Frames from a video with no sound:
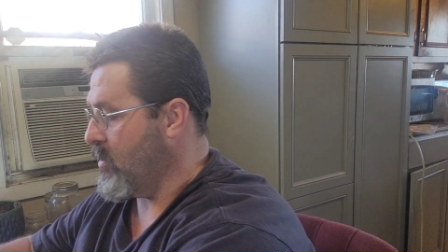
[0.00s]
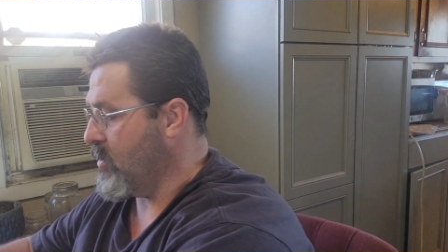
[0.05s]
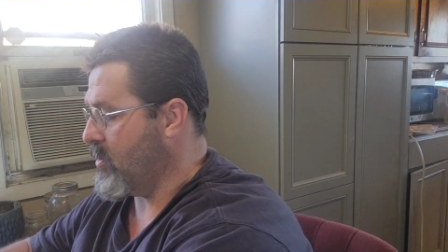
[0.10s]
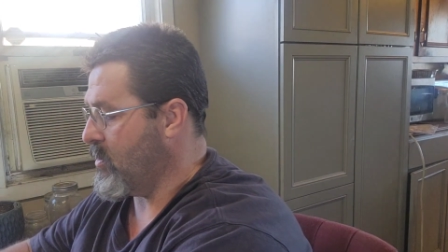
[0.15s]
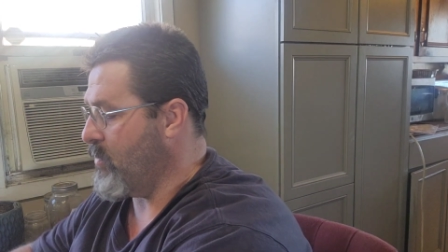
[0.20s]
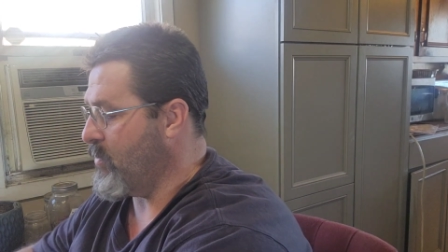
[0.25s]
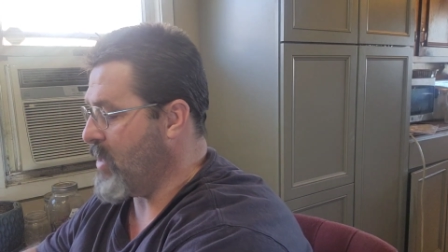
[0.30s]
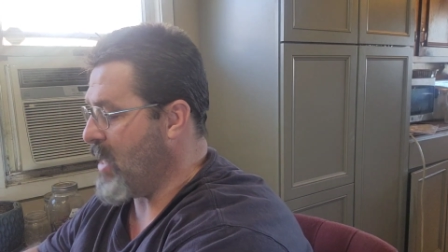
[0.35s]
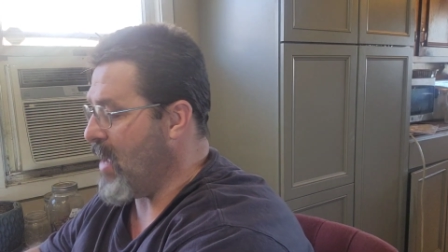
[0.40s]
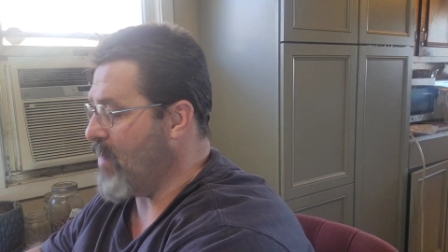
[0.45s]

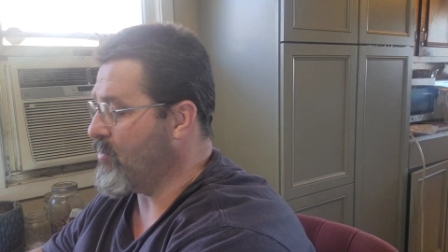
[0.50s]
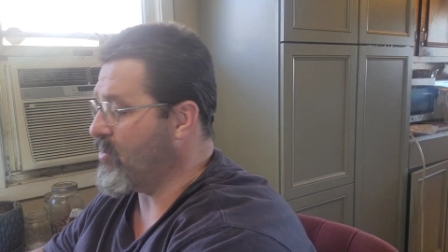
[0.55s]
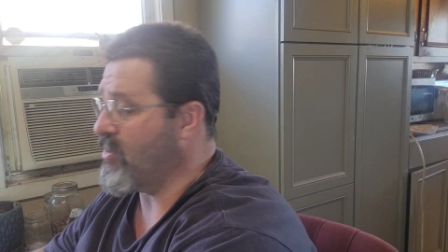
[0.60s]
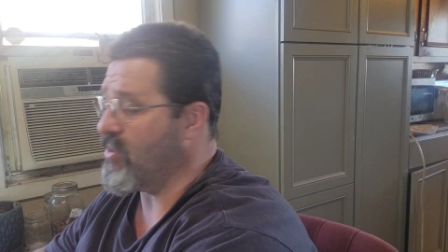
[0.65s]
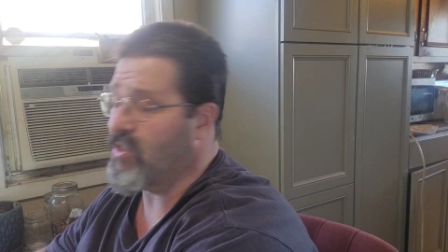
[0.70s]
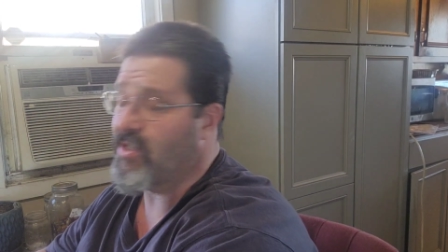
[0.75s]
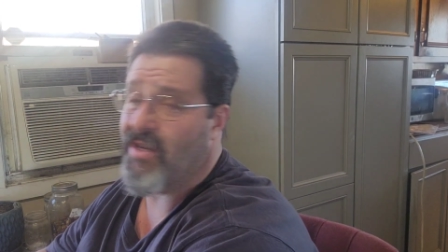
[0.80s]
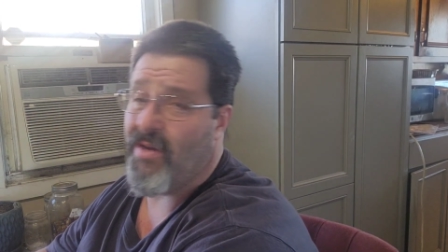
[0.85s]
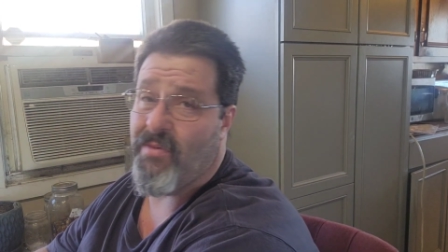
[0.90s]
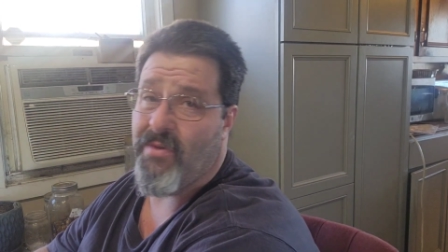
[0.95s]
Sometimes
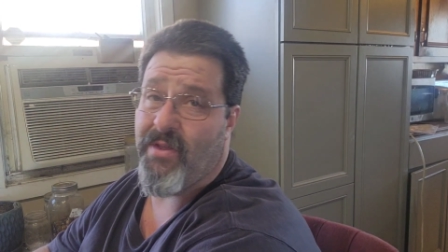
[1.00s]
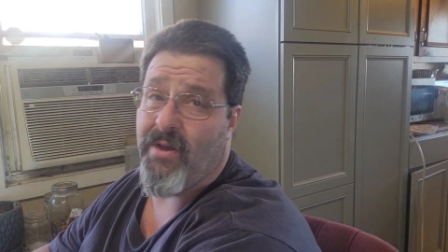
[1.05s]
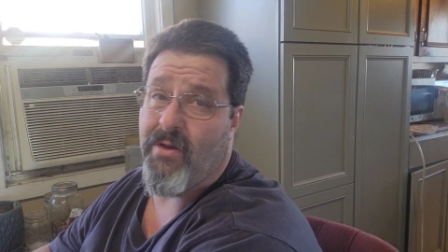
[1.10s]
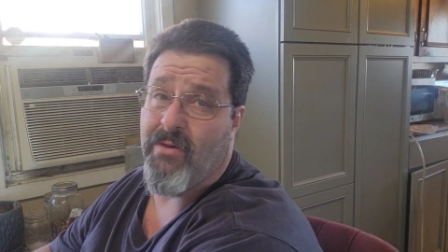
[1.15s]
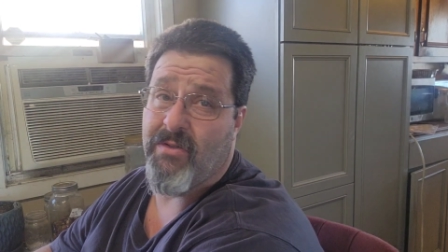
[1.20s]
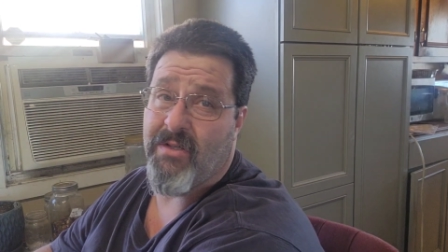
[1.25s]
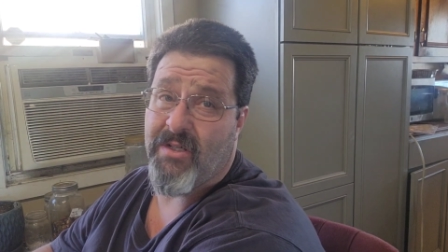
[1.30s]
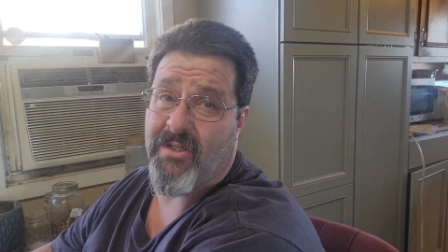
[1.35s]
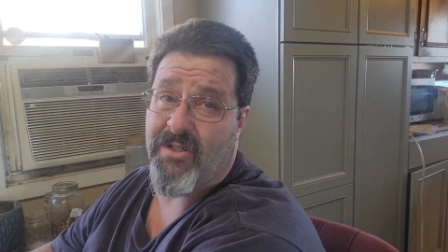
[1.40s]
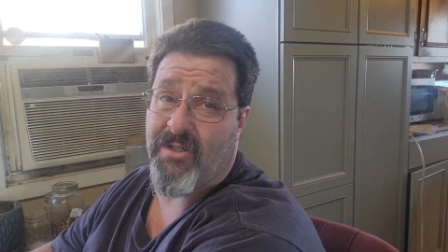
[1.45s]
on some of
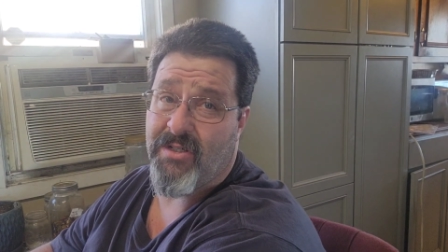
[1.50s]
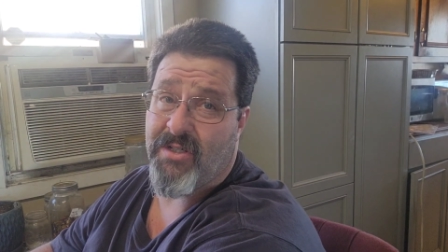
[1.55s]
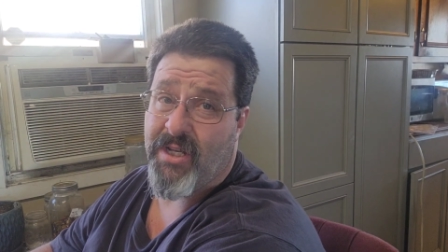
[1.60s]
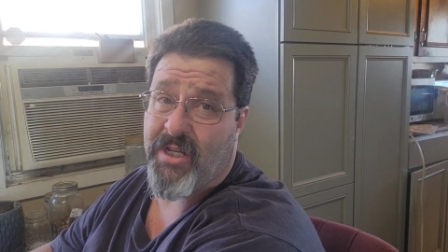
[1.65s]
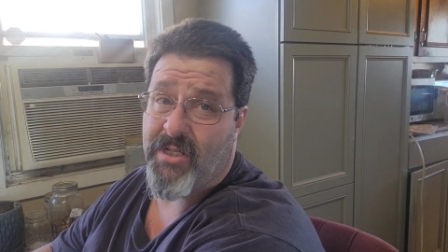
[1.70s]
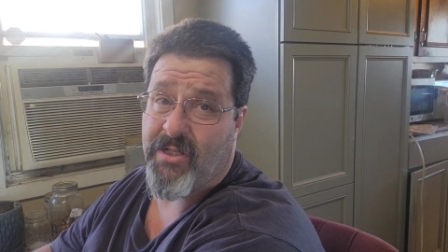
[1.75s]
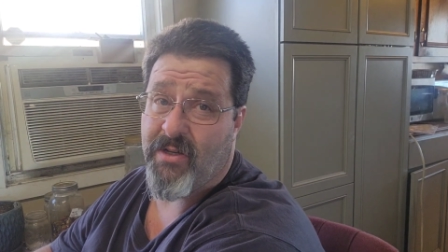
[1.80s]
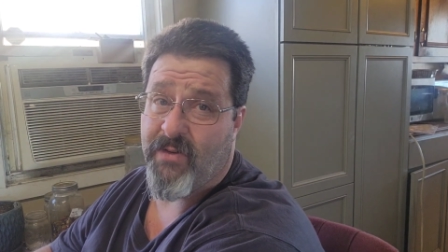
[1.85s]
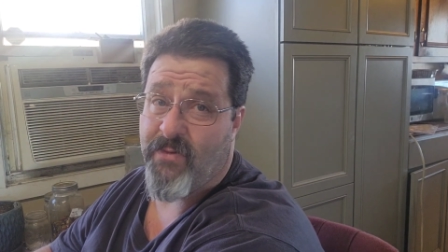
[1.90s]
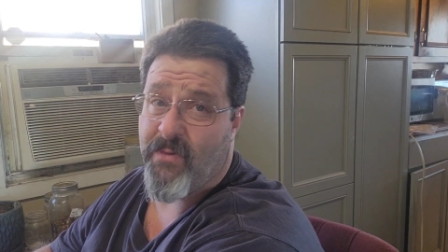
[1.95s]
those, it's just
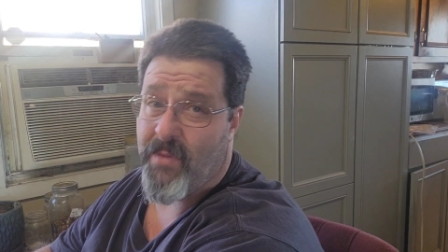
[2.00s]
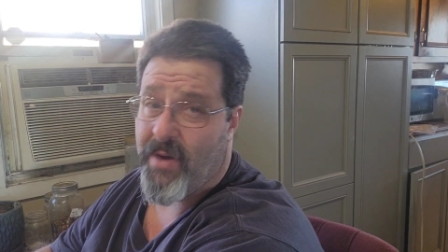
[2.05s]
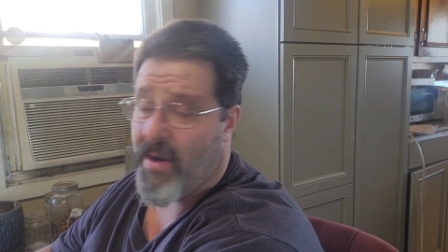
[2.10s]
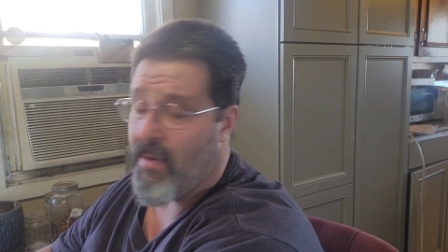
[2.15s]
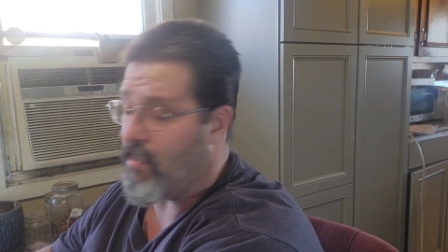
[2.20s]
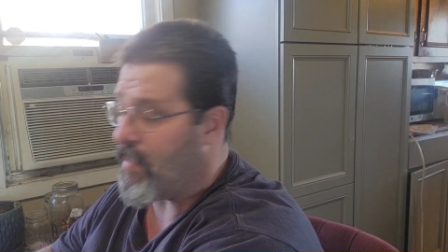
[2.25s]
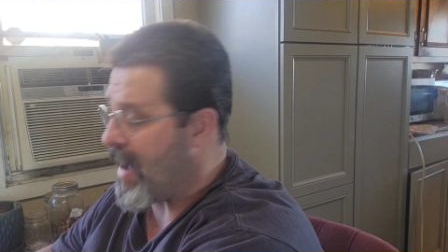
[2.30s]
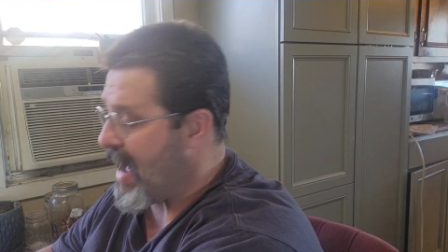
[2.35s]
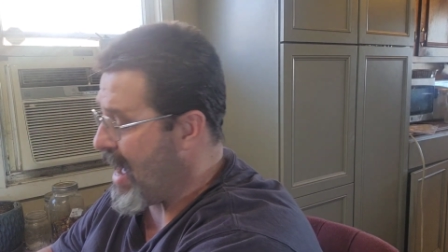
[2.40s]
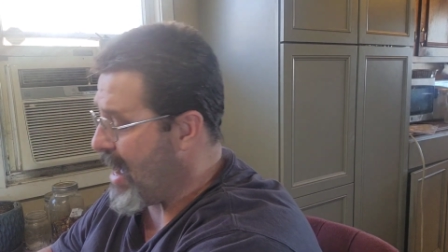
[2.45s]
easier for me
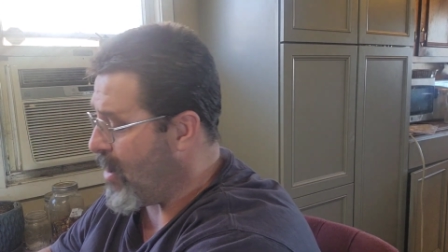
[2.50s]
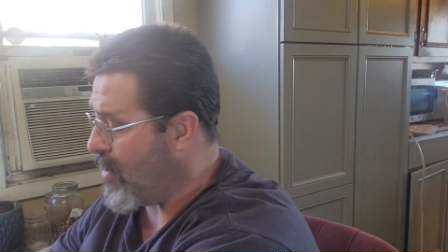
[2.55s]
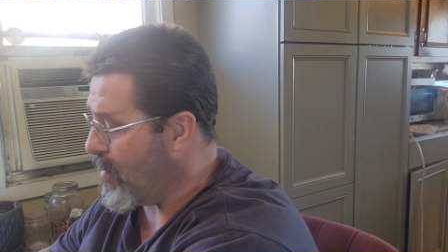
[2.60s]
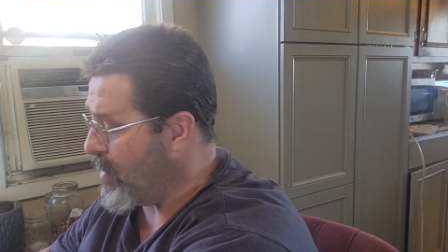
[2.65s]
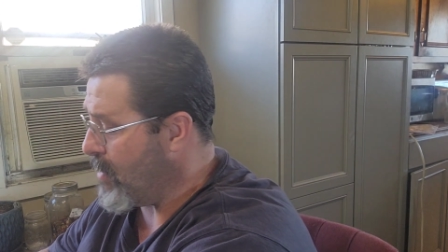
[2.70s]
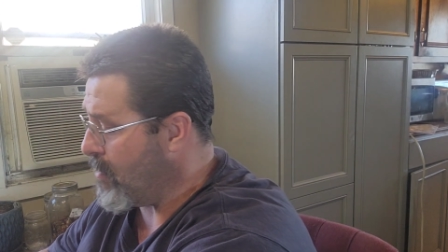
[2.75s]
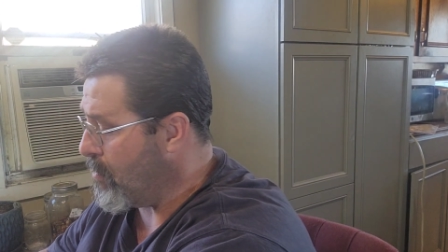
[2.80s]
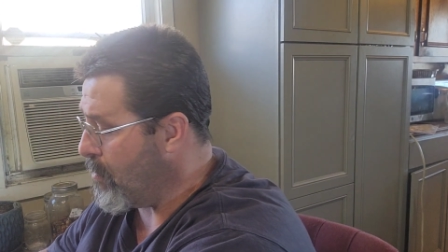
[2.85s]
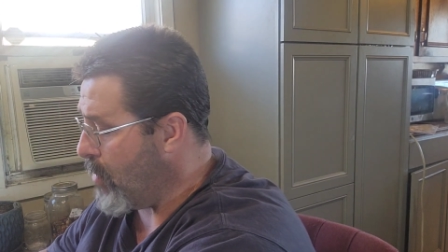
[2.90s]
to buy them in